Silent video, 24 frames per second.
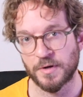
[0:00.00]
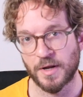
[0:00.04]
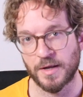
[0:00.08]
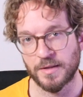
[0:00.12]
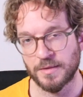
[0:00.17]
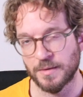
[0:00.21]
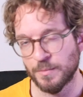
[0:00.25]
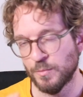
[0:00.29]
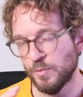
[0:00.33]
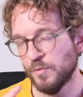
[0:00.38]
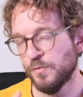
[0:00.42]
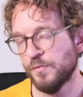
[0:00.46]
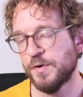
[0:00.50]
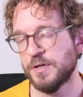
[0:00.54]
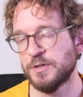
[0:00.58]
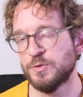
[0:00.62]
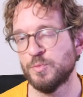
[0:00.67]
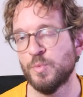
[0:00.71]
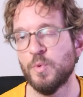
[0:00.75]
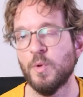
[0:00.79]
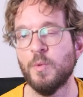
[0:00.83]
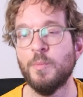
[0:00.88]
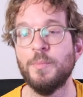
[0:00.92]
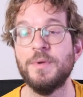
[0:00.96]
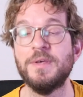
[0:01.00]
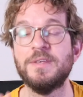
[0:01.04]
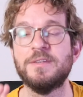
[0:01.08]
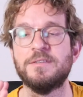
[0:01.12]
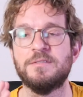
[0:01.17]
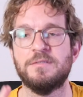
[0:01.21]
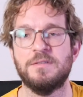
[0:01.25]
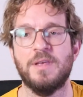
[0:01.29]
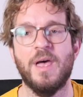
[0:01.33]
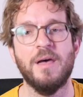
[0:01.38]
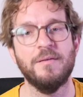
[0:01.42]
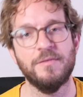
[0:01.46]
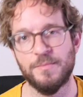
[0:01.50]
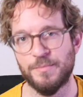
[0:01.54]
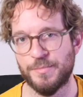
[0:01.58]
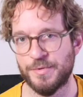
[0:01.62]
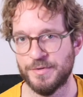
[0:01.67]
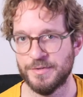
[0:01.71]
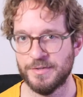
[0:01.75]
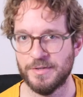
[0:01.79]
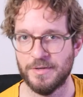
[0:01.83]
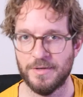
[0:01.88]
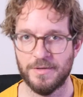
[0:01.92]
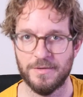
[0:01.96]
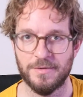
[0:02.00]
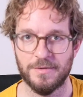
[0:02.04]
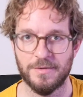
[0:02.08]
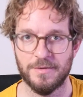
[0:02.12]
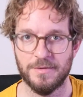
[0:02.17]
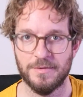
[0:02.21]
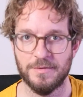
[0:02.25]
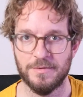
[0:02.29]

and the moon phase will be 7%.